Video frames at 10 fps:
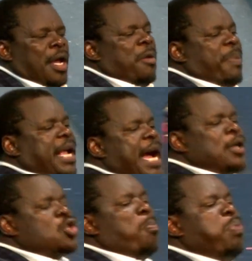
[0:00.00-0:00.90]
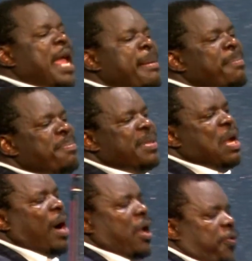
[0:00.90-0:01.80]
He began to blame
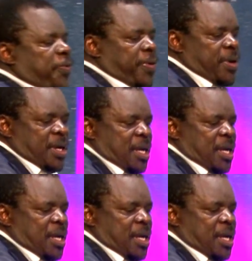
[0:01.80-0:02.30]
the wife